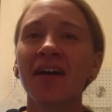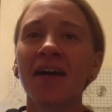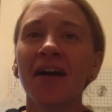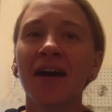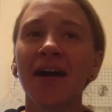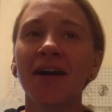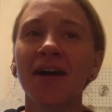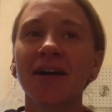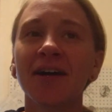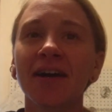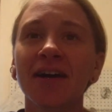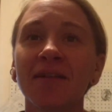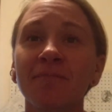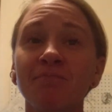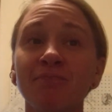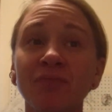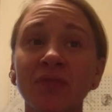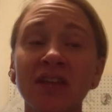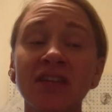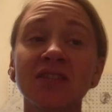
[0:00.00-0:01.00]
uh,
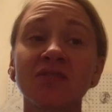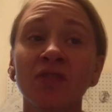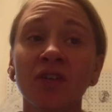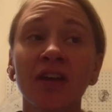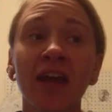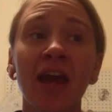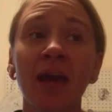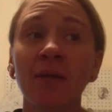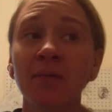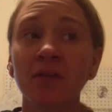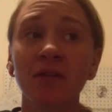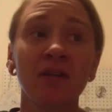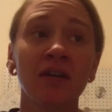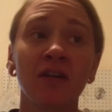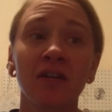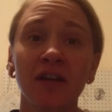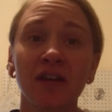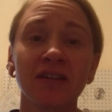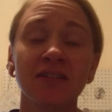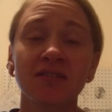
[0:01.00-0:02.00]
his
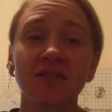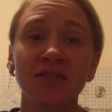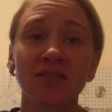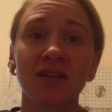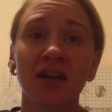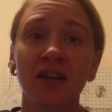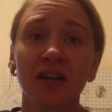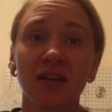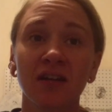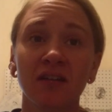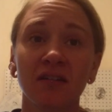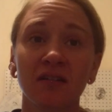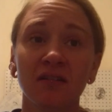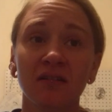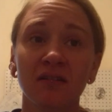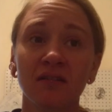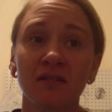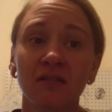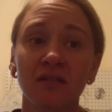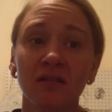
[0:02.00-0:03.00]
vocabulary is getting,
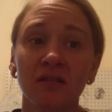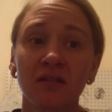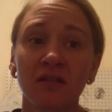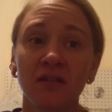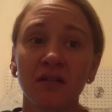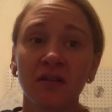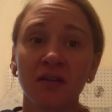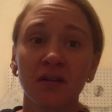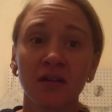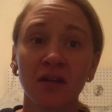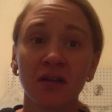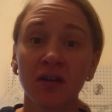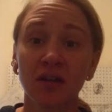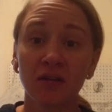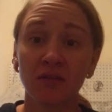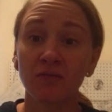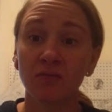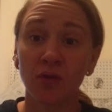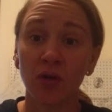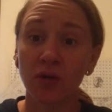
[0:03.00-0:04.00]

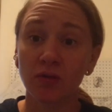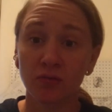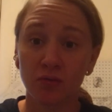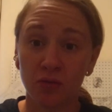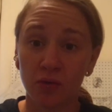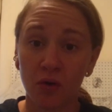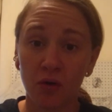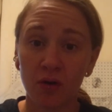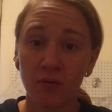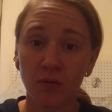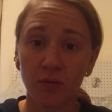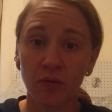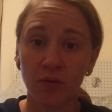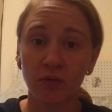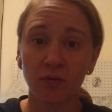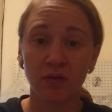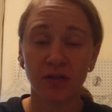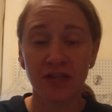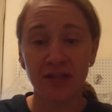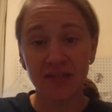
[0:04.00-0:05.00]
well,
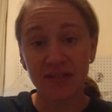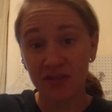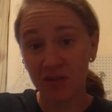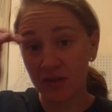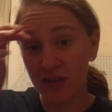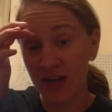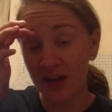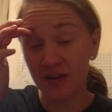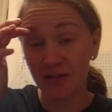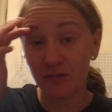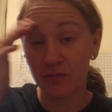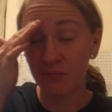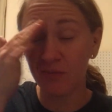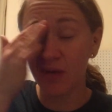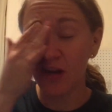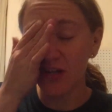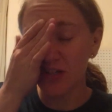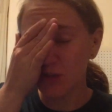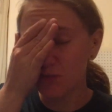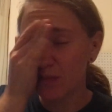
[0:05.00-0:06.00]
normal. He's still kind of a
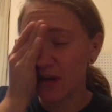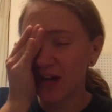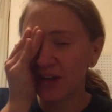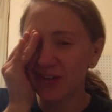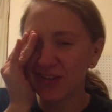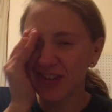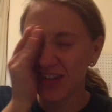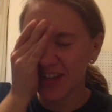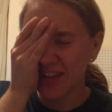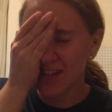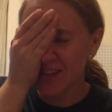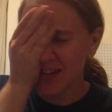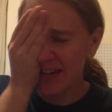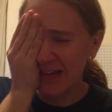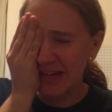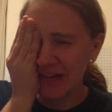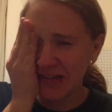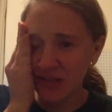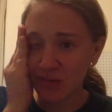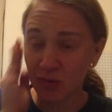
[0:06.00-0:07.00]
mush mouth. Like,
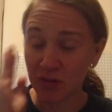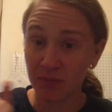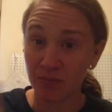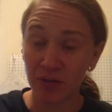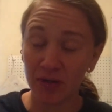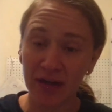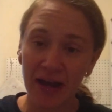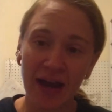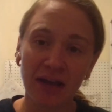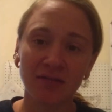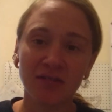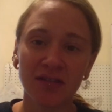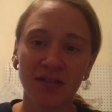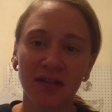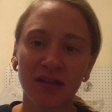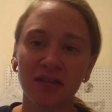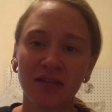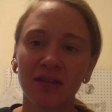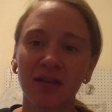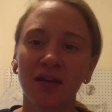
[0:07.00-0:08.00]
he doesn't want to pronounce
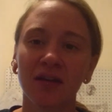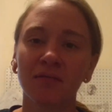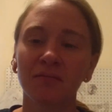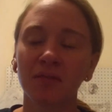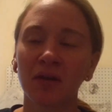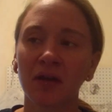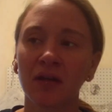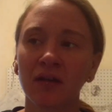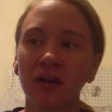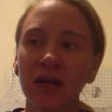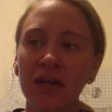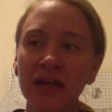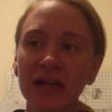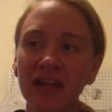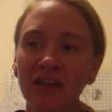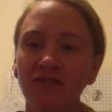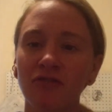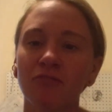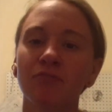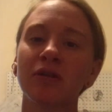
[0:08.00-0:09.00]
anything, but
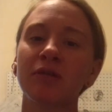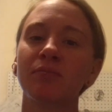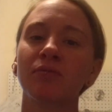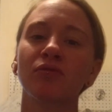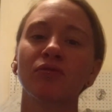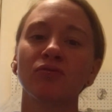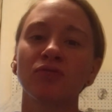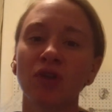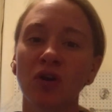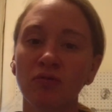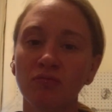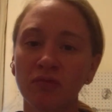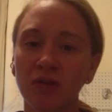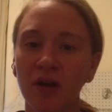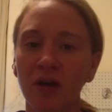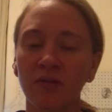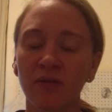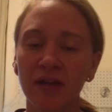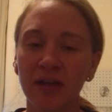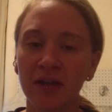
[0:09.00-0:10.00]
even people who don't
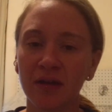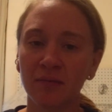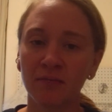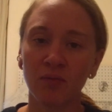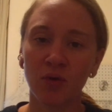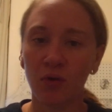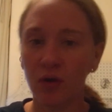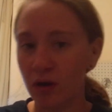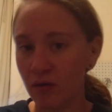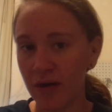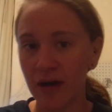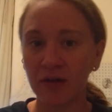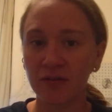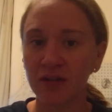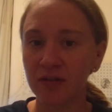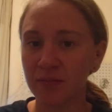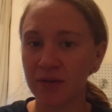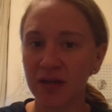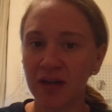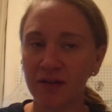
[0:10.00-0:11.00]
know him or around
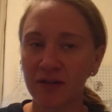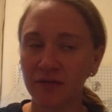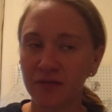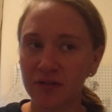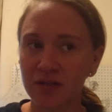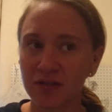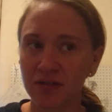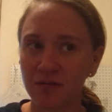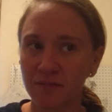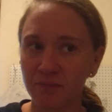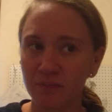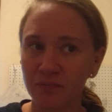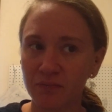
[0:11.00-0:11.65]
him enough to